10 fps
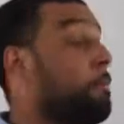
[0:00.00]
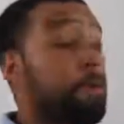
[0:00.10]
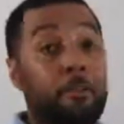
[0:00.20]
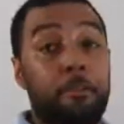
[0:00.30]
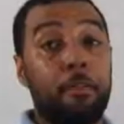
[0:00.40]

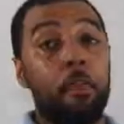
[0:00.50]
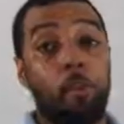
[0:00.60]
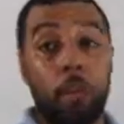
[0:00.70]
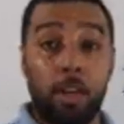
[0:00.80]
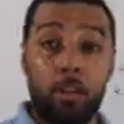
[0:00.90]
before
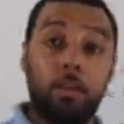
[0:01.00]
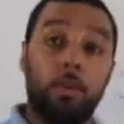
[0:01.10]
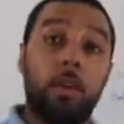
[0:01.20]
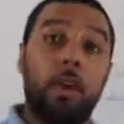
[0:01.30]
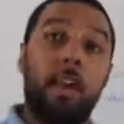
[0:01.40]
we can
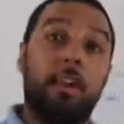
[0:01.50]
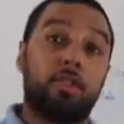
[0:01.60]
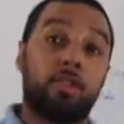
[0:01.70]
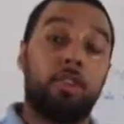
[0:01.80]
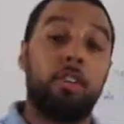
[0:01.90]
do
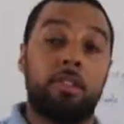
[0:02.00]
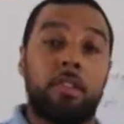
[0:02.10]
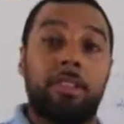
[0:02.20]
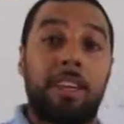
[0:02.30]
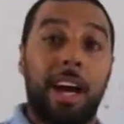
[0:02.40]

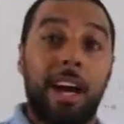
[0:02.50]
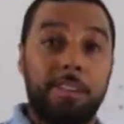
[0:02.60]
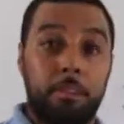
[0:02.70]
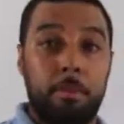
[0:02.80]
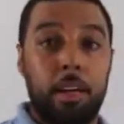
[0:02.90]
electrolysis. It has
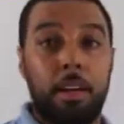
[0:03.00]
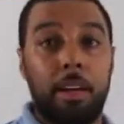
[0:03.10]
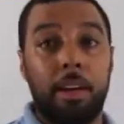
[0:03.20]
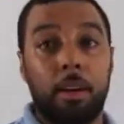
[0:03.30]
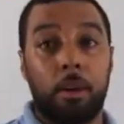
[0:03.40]
to be in a
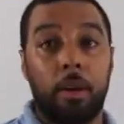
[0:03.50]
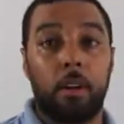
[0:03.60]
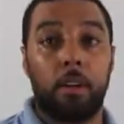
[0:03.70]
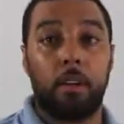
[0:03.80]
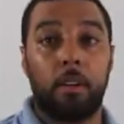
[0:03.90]
liquid.
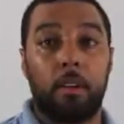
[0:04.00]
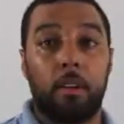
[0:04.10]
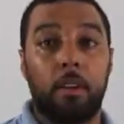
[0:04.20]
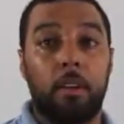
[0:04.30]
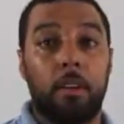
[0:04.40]

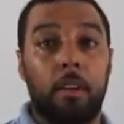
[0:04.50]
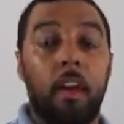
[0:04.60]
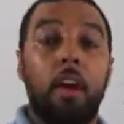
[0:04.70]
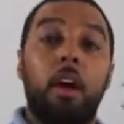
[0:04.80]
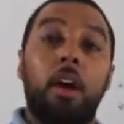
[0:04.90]

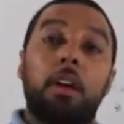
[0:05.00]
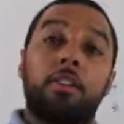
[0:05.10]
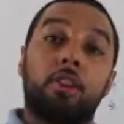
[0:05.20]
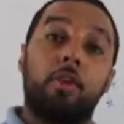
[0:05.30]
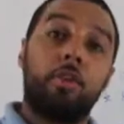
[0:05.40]

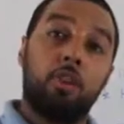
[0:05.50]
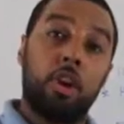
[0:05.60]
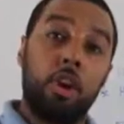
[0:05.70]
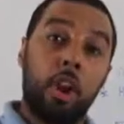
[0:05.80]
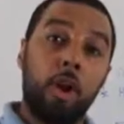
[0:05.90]
So to
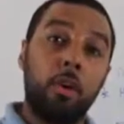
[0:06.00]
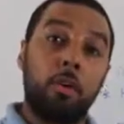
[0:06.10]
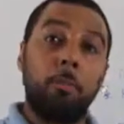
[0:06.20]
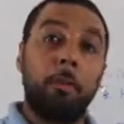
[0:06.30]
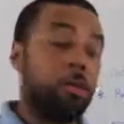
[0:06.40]
lower the
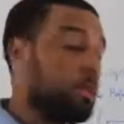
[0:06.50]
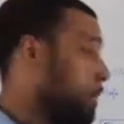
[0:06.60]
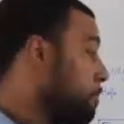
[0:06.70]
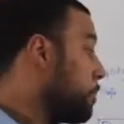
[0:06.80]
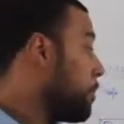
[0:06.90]

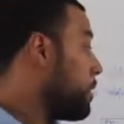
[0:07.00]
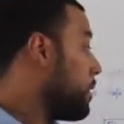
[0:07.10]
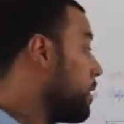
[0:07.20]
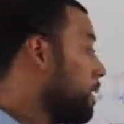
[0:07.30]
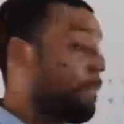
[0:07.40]
melting point
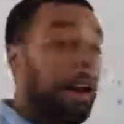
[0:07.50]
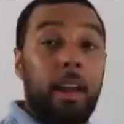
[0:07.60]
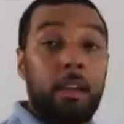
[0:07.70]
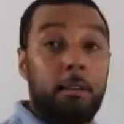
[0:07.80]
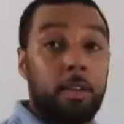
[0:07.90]
of
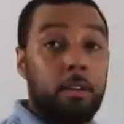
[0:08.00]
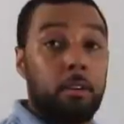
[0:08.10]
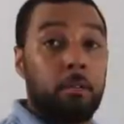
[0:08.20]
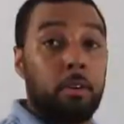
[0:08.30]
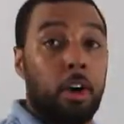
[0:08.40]

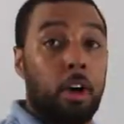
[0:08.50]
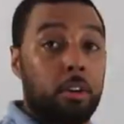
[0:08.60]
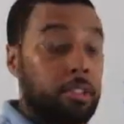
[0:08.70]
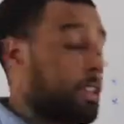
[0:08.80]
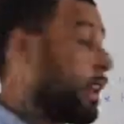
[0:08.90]
aluminium
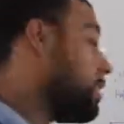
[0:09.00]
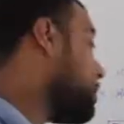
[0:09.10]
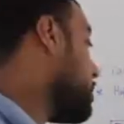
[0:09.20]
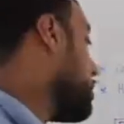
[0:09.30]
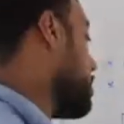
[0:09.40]
oxide,
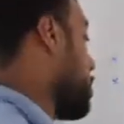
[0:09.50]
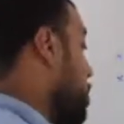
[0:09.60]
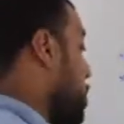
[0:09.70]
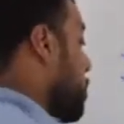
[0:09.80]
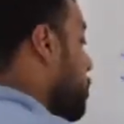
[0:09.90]

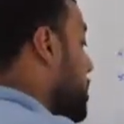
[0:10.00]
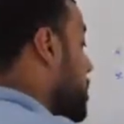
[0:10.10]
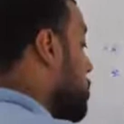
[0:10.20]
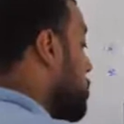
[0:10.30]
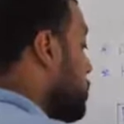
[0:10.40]
we
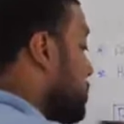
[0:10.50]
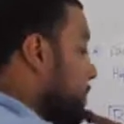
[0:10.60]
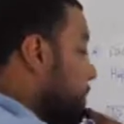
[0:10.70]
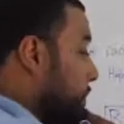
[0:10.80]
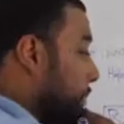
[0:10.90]
use
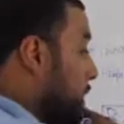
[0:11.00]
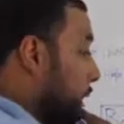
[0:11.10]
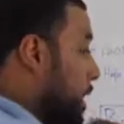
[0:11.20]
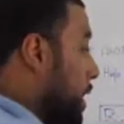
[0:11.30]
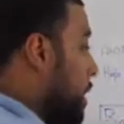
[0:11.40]

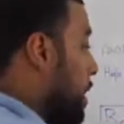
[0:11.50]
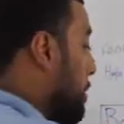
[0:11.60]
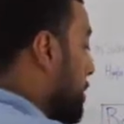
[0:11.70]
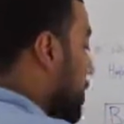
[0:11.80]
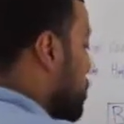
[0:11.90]

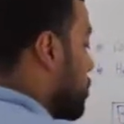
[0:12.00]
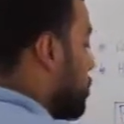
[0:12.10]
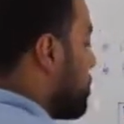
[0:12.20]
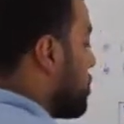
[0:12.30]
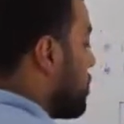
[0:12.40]
a
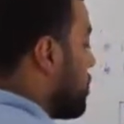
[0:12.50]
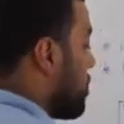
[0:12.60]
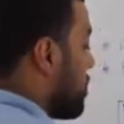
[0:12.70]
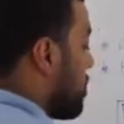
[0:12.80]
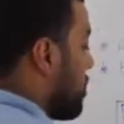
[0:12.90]

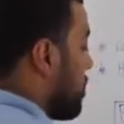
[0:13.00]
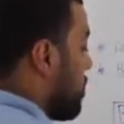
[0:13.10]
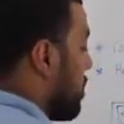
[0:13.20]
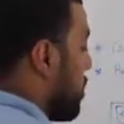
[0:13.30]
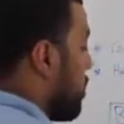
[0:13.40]
substance
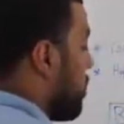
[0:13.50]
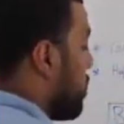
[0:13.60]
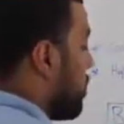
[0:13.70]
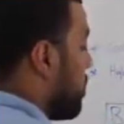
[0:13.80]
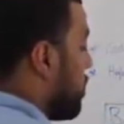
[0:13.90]

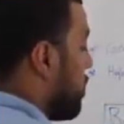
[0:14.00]
called